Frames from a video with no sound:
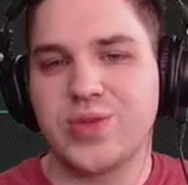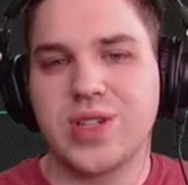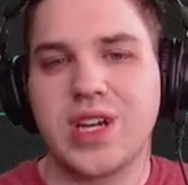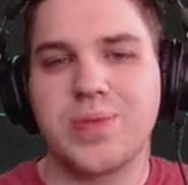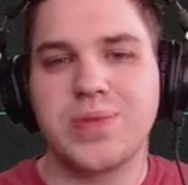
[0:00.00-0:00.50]
gonna
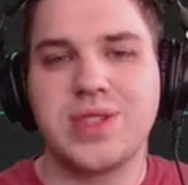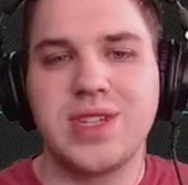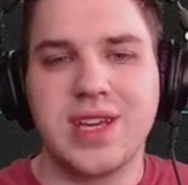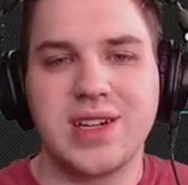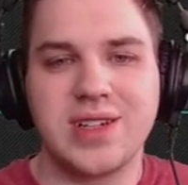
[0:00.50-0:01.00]
hop into
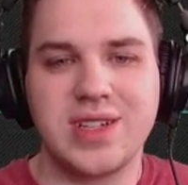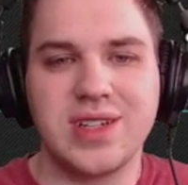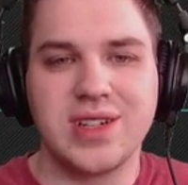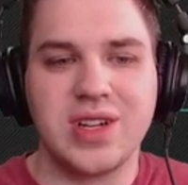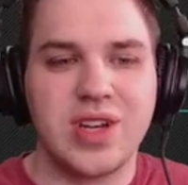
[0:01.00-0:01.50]
the editor
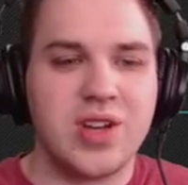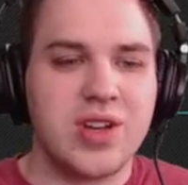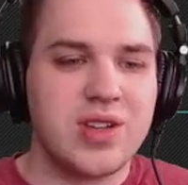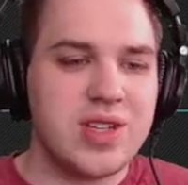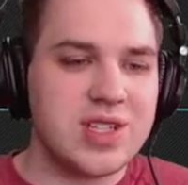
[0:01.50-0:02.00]
here.
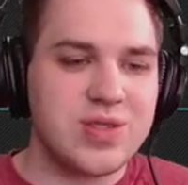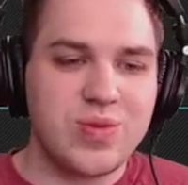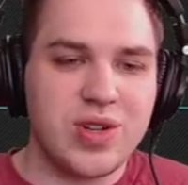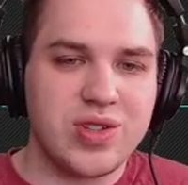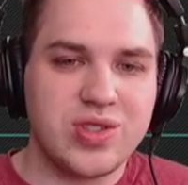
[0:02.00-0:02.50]
Yes,
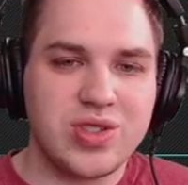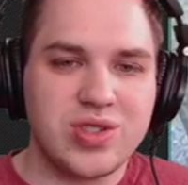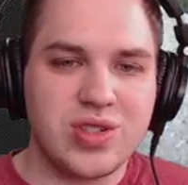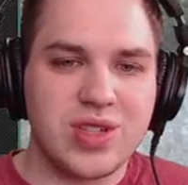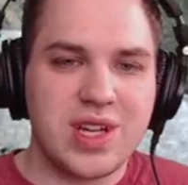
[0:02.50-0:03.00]
we are
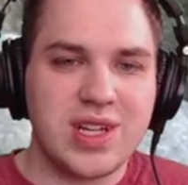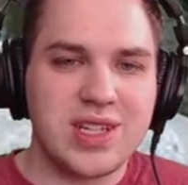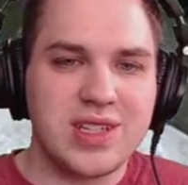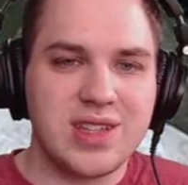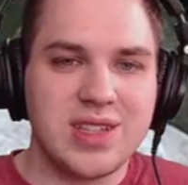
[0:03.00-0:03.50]
just
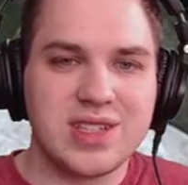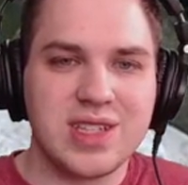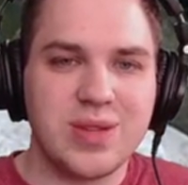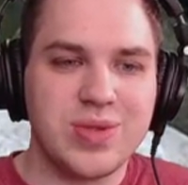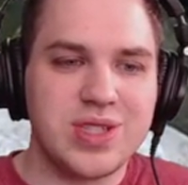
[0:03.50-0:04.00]
editing this
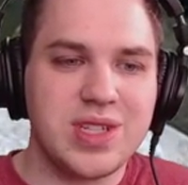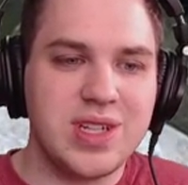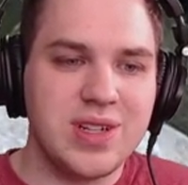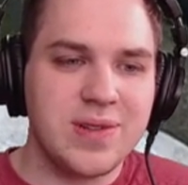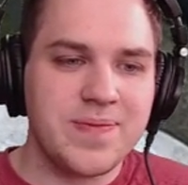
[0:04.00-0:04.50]
image
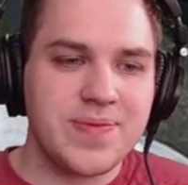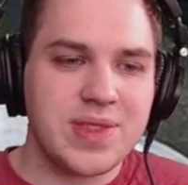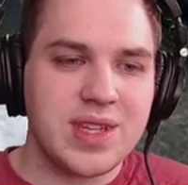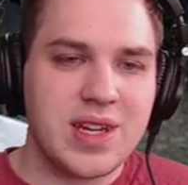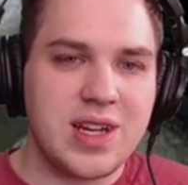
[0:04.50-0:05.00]
here.
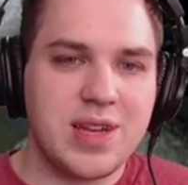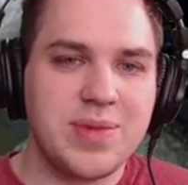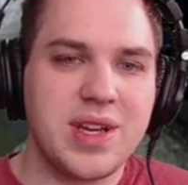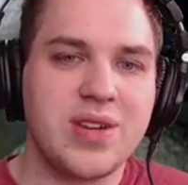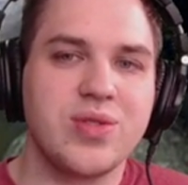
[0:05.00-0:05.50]
Um,
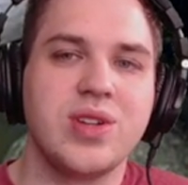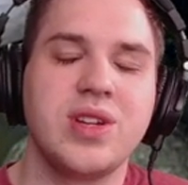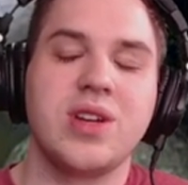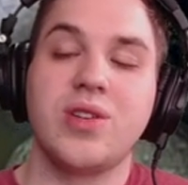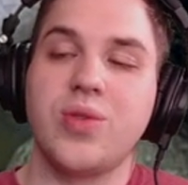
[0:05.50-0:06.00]
now,
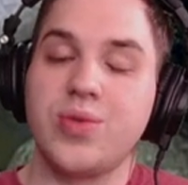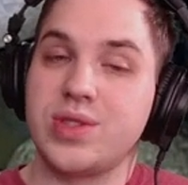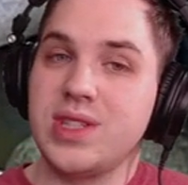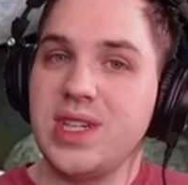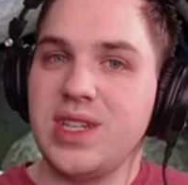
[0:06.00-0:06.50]
what
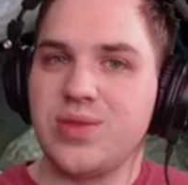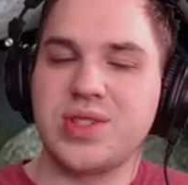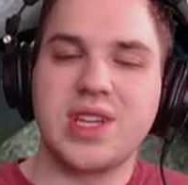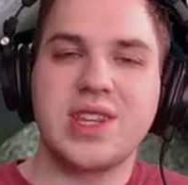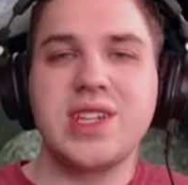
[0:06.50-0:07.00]
was neat
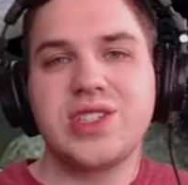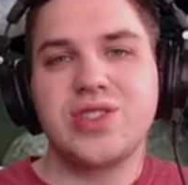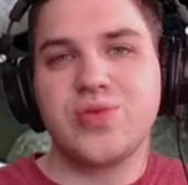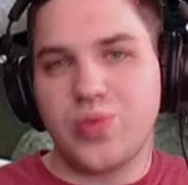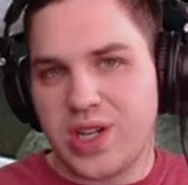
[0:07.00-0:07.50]
was I think
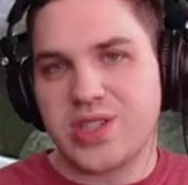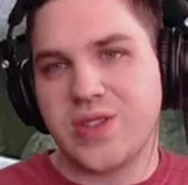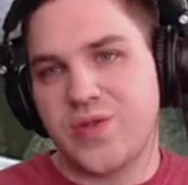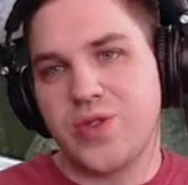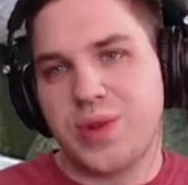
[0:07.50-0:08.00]
she's watched a
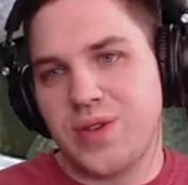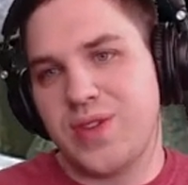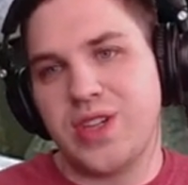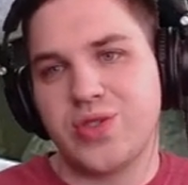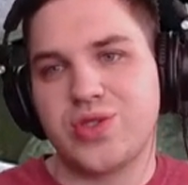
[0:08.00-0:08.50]
few of my
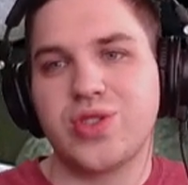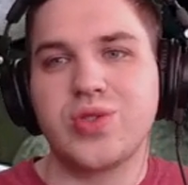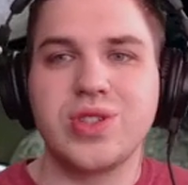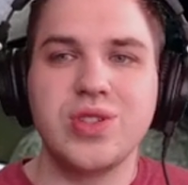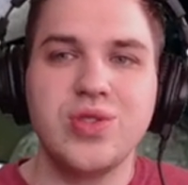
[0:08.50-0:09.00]
videos, so
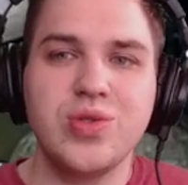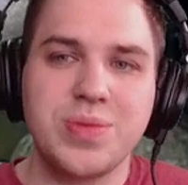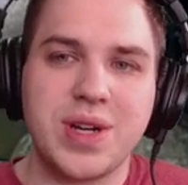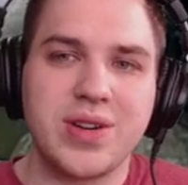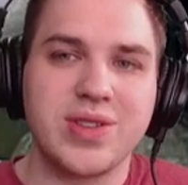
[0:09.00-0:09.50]
she knew
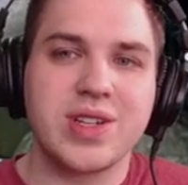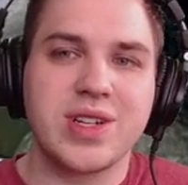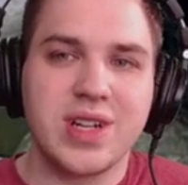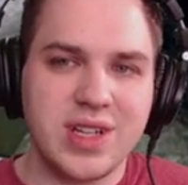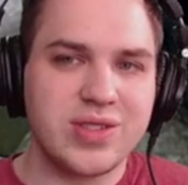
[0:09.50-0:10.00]
about the color